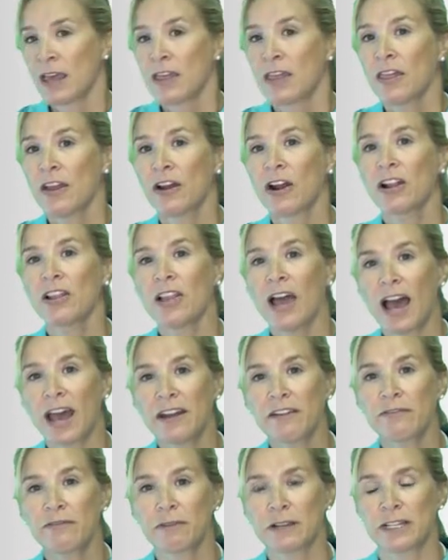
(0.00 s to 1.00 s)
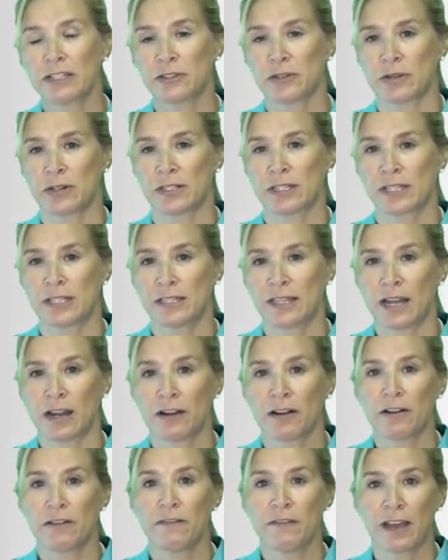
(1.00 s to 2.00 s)
There are a lot of resources that
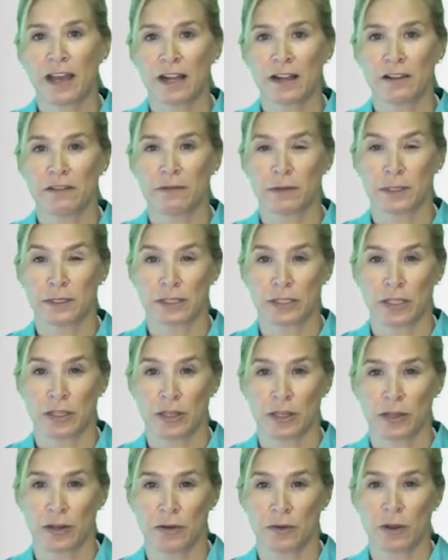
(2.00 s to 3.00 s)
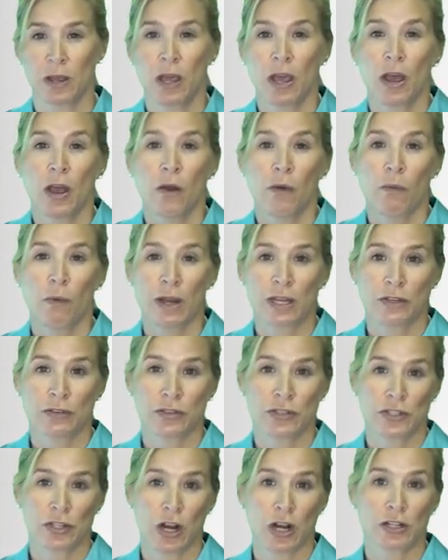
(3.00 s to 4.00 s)
are available to you when you
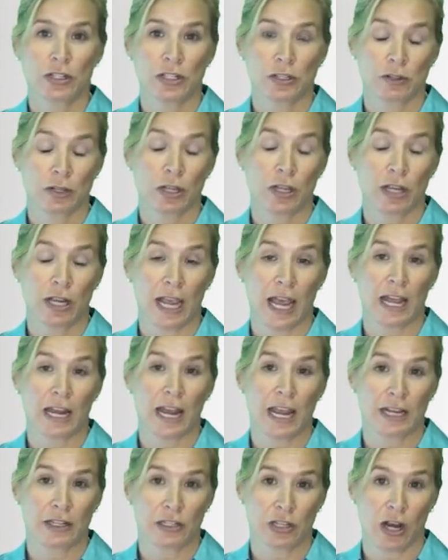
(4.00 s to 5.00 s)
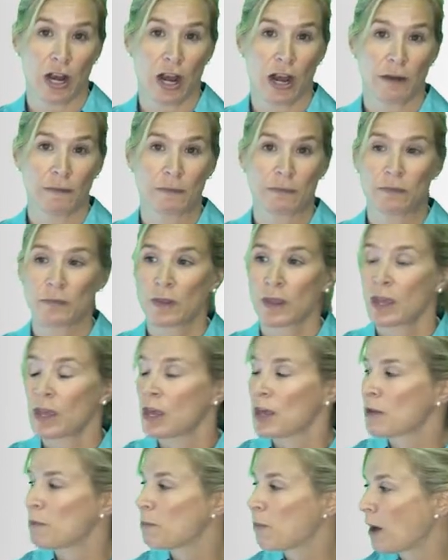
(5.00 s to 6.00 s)
start to look at HR.
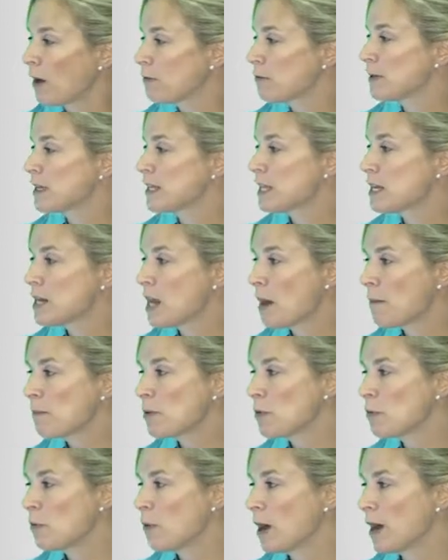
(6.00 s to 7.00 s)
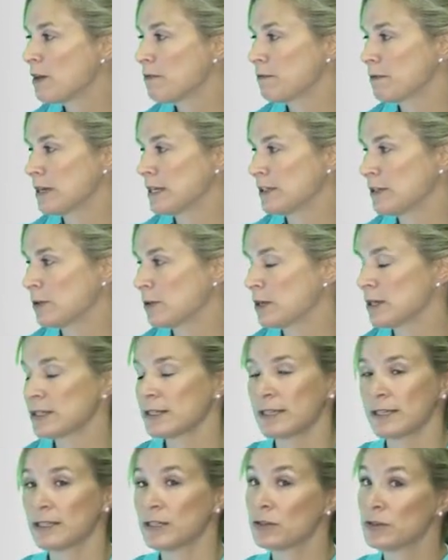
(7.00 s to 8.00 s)
Probably the number one
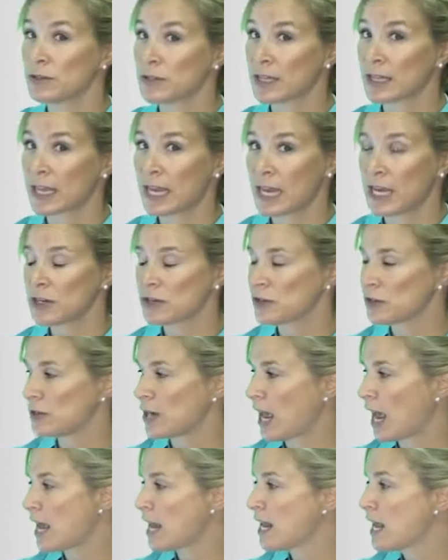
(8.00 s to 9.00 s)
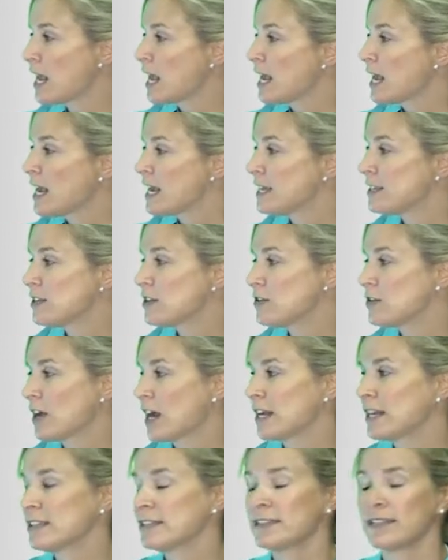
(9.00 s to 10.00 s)
resource is using the internet is the
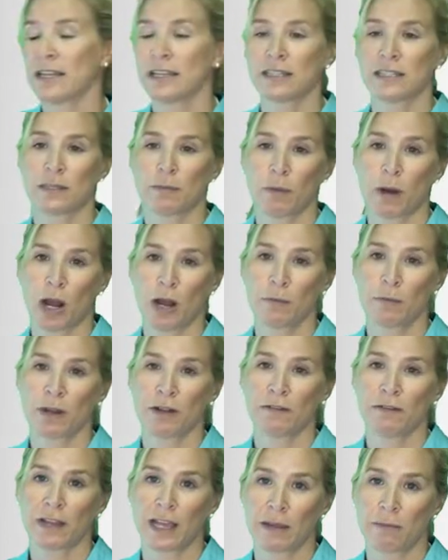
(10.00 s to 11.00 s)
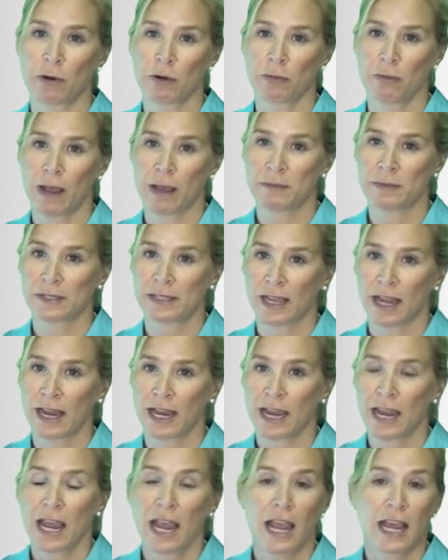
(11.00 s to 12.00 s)
United States Department of Labor
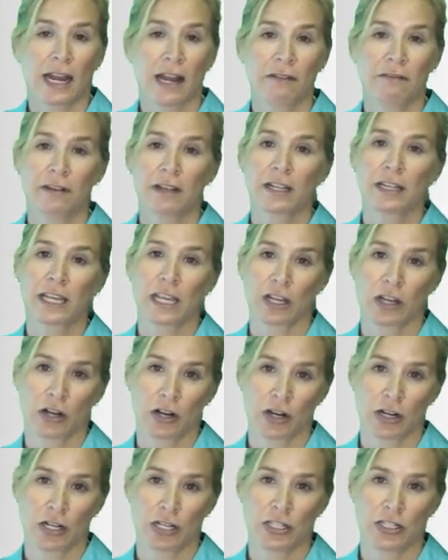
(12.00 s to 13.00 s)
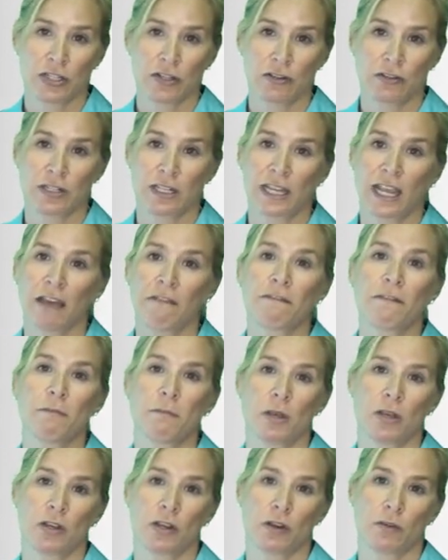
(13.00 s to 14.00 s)
website, and I really encourage you to get
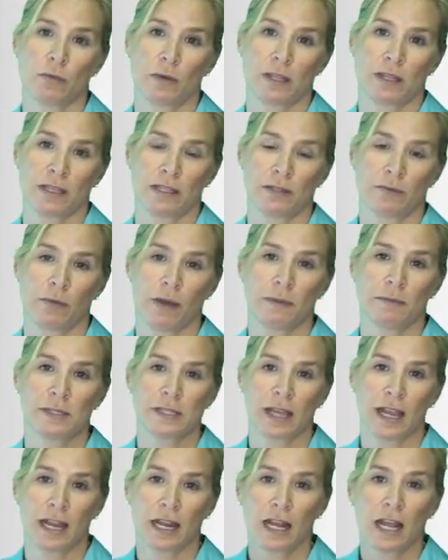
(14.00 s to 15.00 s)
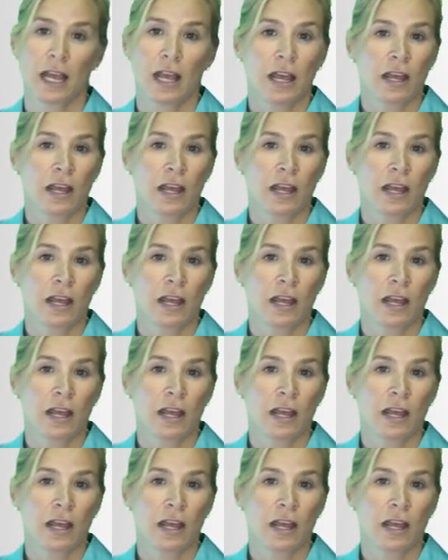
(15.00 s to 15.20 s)
familiar with this website.